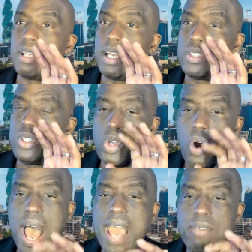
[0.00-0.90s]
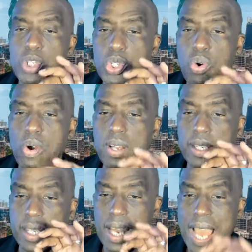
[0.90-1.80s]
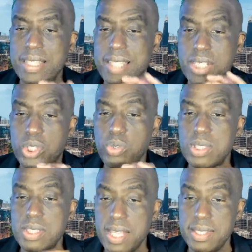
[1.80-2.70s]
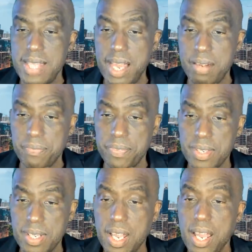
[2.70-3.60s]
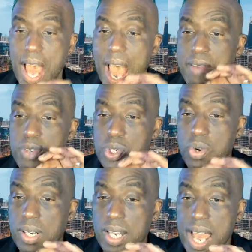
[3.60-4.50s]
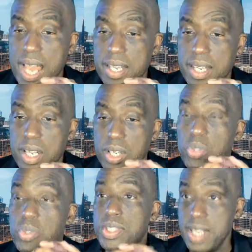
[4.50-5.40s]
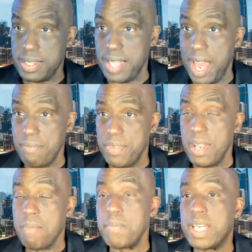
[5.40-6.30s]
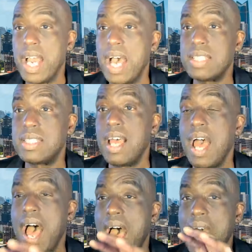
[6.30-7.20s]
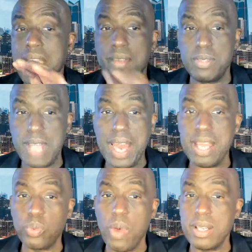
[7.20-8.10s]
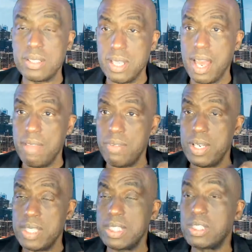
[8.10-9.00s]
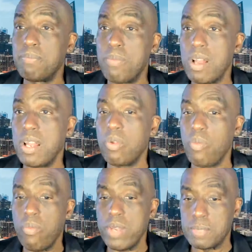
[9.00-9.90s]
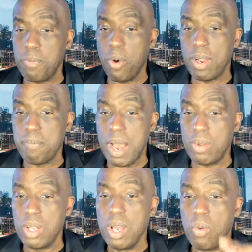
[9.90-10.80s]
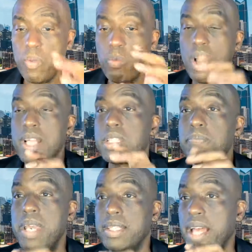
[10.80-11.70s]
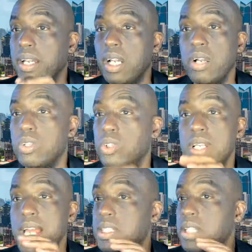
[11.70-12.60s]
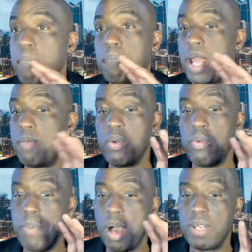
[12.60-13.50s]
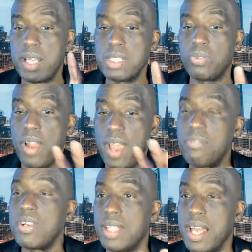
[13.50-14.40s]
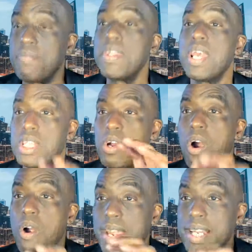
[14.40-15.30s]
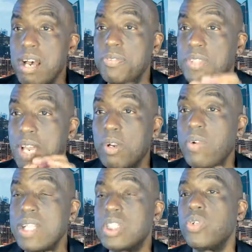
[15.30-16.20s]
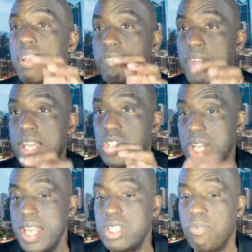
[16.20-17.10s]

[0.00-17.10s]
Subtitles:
You know, I am sure glad that you said that. I am sure glad you said that, because if you listen to Marlon and what we spoke about, we wanted to make that clear. Let's stop blaming Republicans for everything. There are enough Democrats to effect change